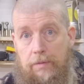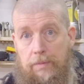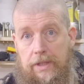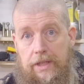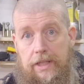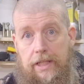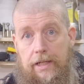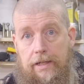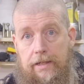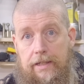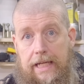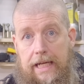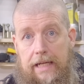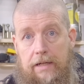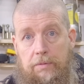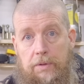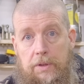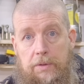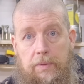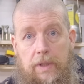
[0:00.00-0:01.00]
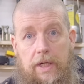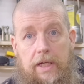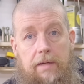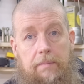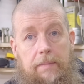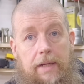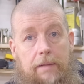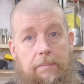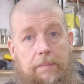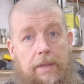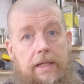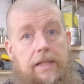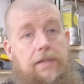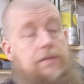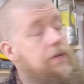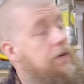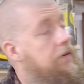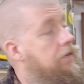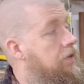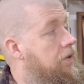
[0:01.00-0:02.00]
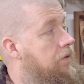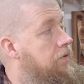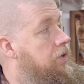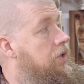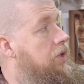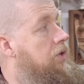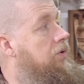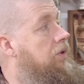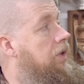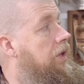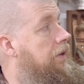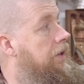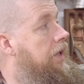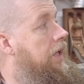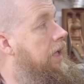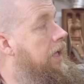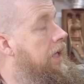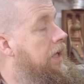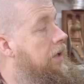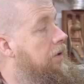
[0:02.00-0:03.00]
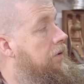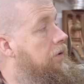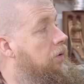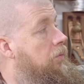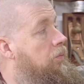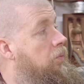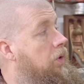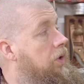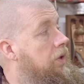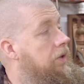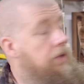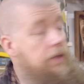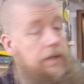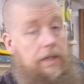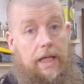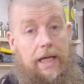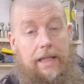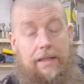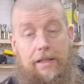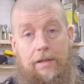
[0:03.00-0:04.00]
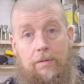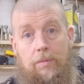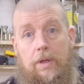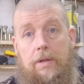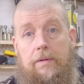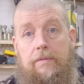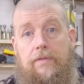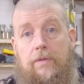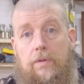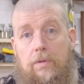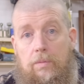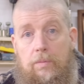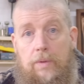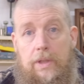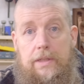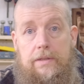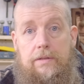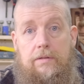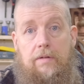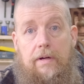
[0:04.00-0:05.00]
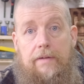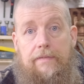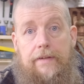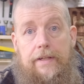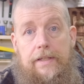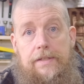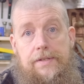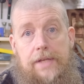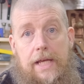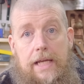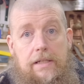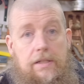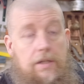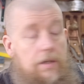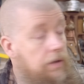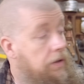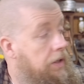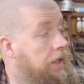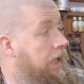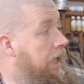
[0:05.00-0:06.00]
with the kind of Woodwork and Make Money series, I've still got the wood that the wonderful Wilton Griffith sent on,